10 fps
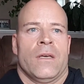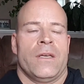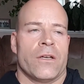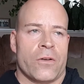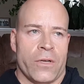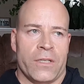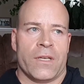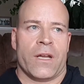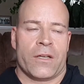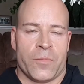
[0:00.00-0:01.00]
He agreed
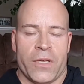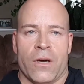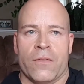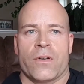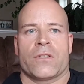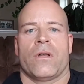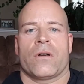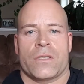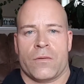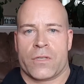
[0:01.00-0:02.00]
that I could be out of it as
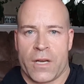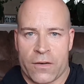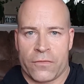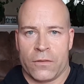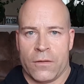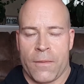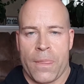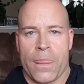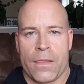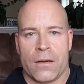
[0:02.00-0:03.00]
long as I was careful,
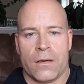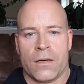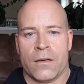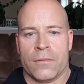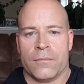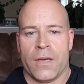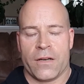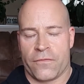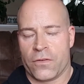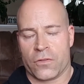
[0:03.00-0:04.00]
and
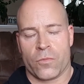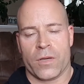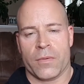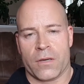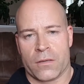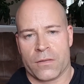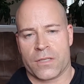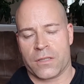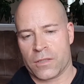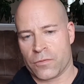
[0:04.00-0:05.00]
it feels way better. The
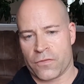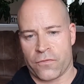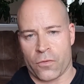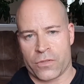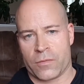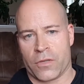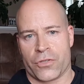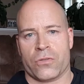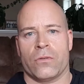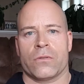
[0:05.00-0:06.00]
sling was forcing my
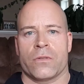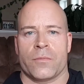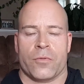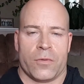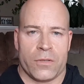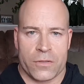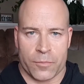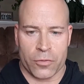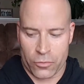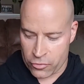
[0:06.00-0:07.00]
shoulder into
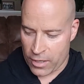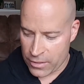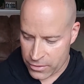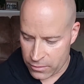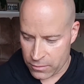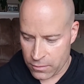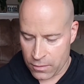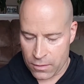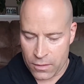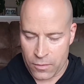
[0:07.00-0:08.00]
protraction,
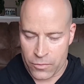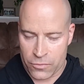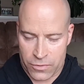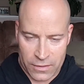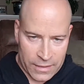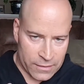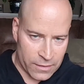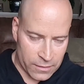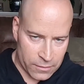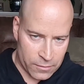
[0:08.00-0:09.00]
which was
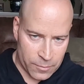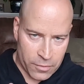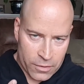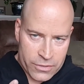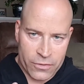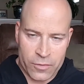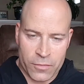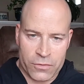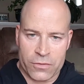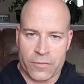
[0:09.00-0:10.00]
lengthening the posterior
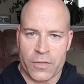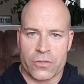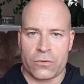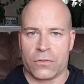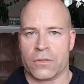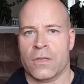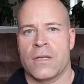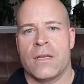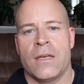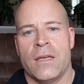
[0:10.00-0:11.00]
muscles of my shoulder,
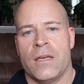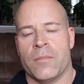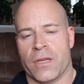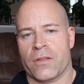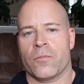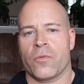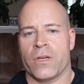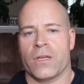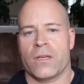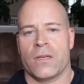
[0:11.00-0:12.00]
making them
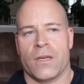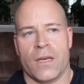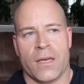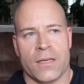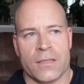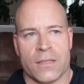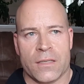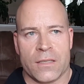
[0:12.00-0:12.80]
weak, and